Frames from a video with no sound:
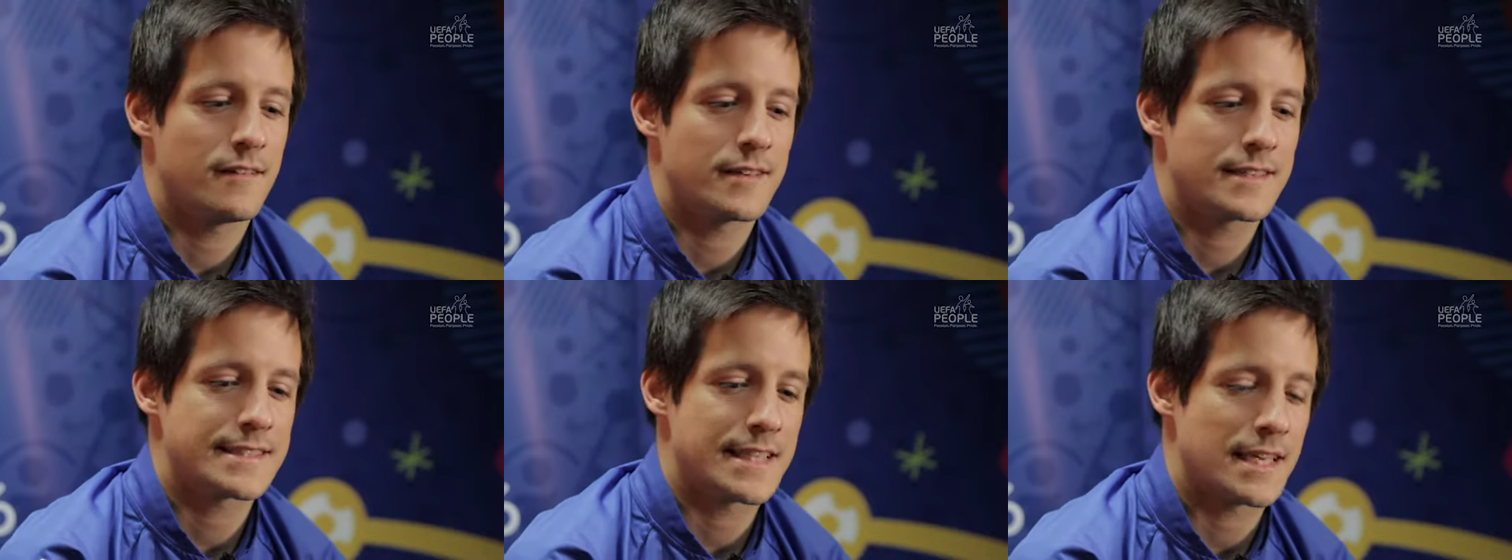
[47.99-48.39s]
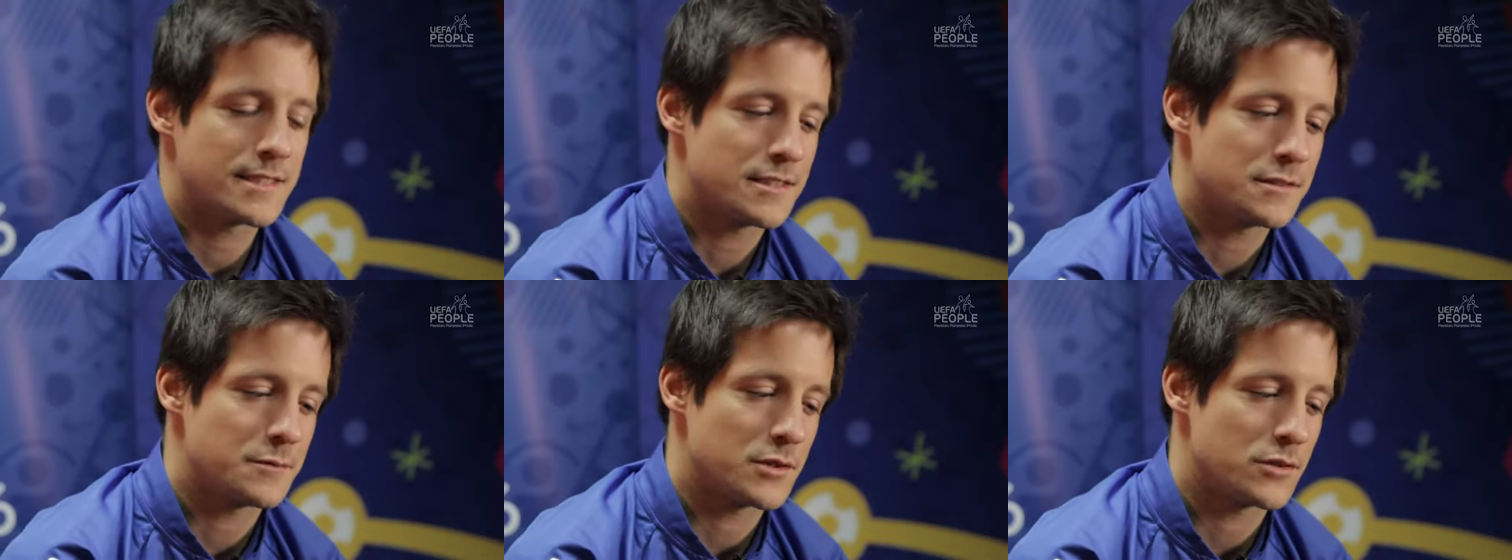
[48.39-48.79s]

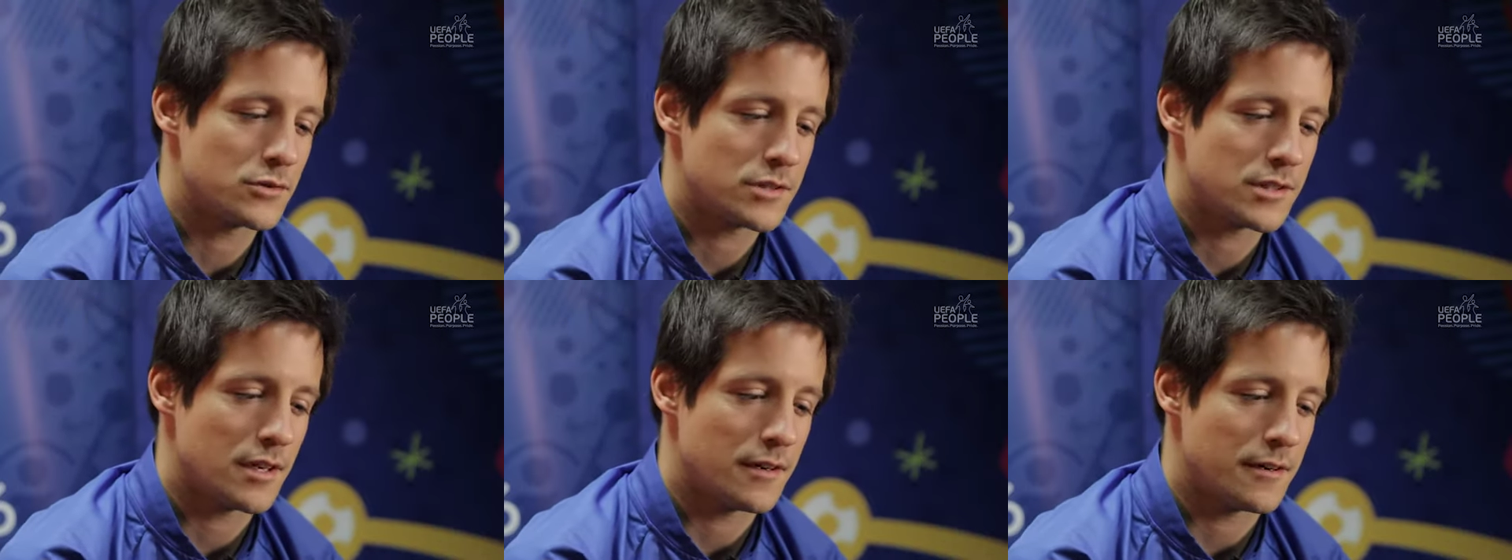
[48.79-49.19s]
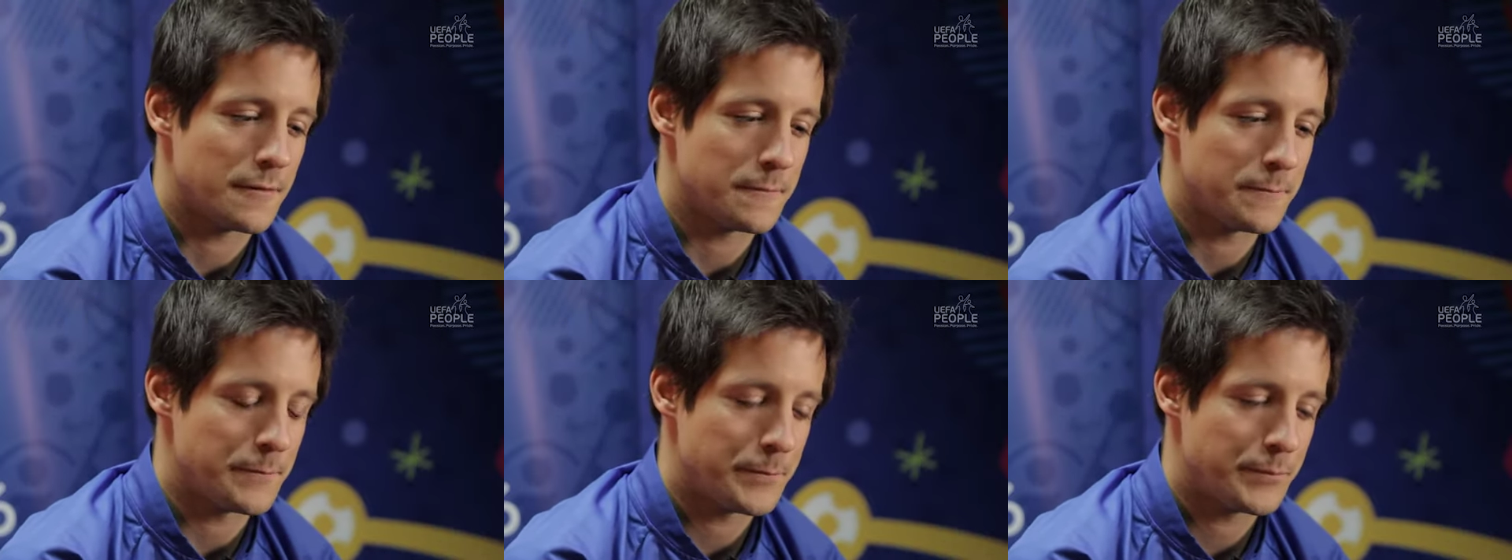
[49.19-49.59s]
Excited because
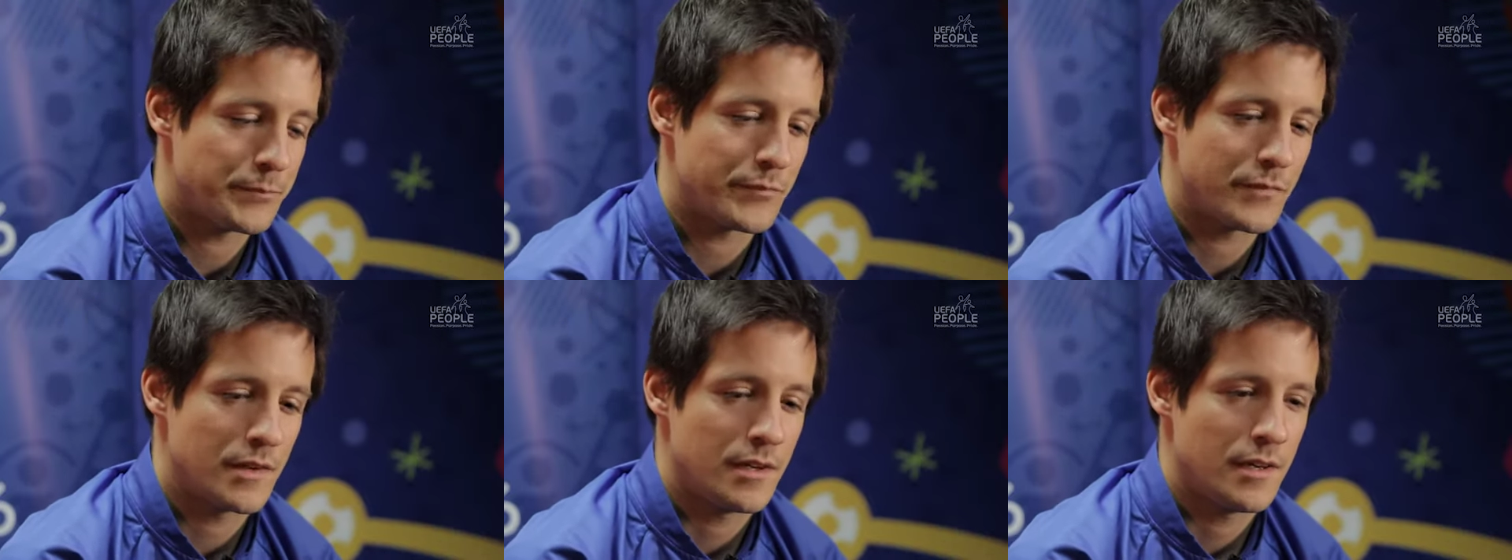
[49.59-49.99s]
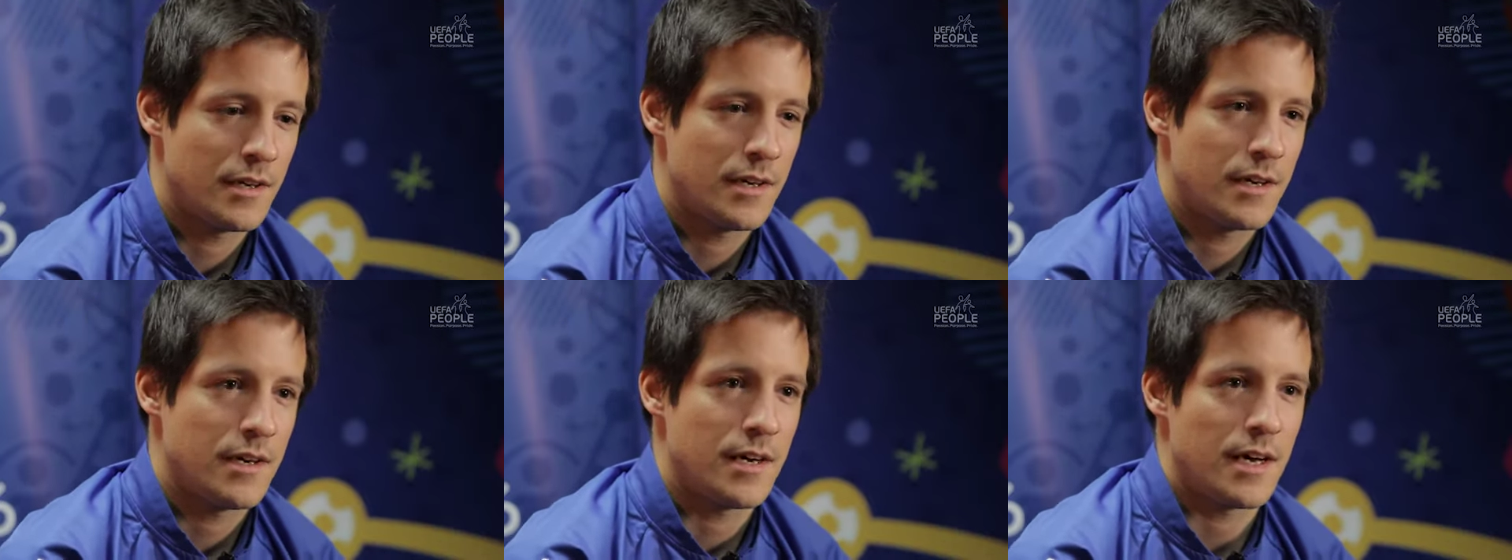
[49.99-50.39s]

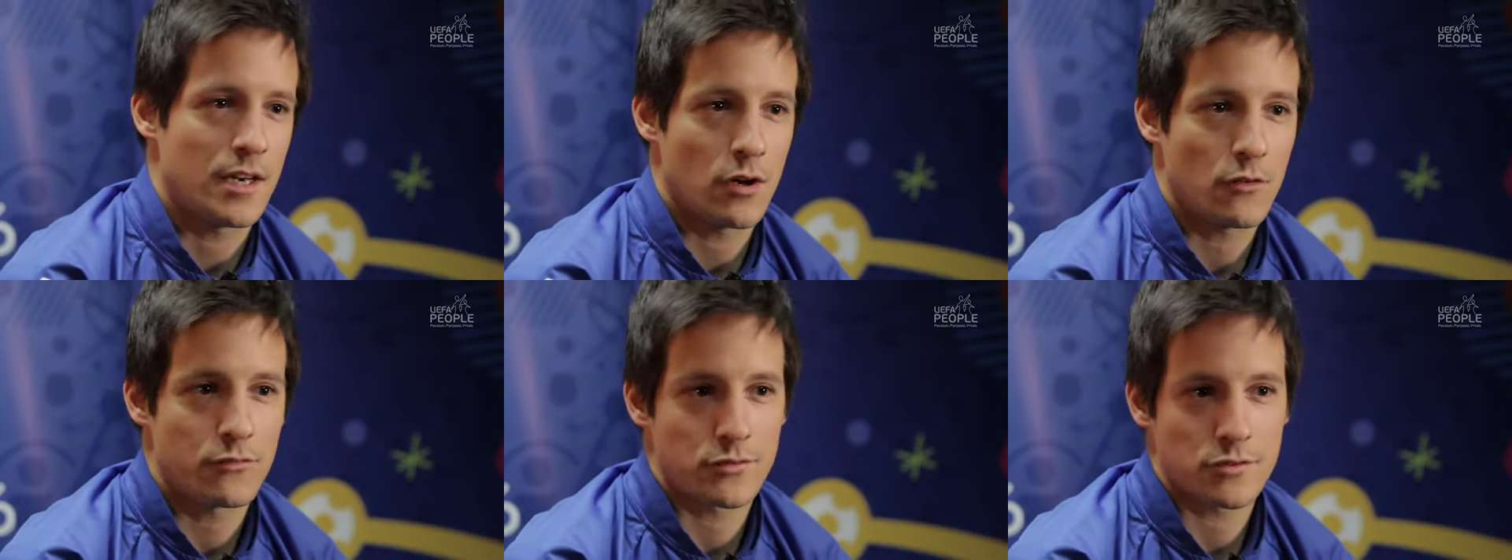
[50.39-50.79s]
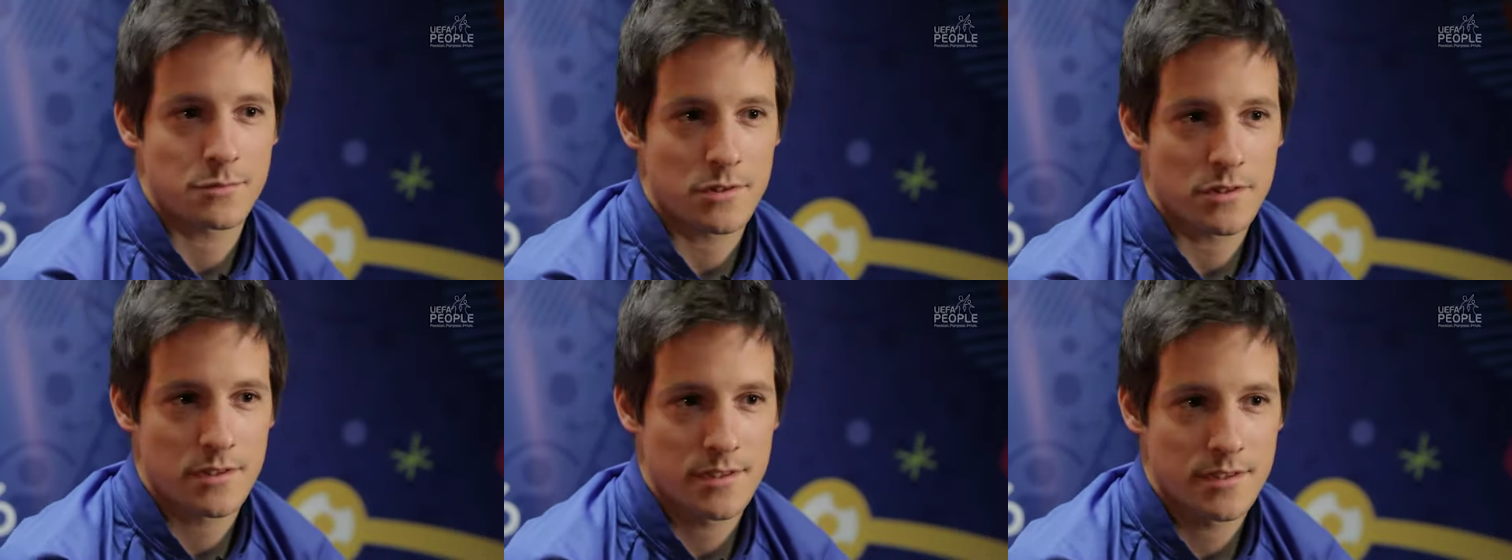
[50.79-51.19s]
I love
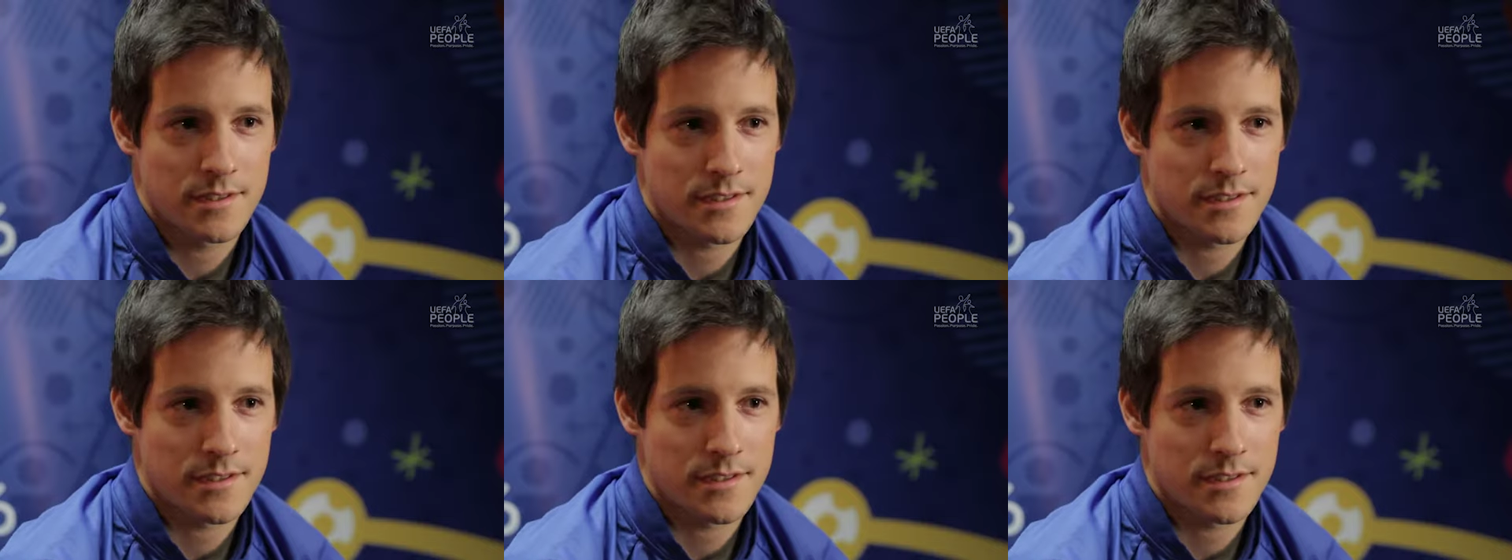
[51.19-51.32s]
football,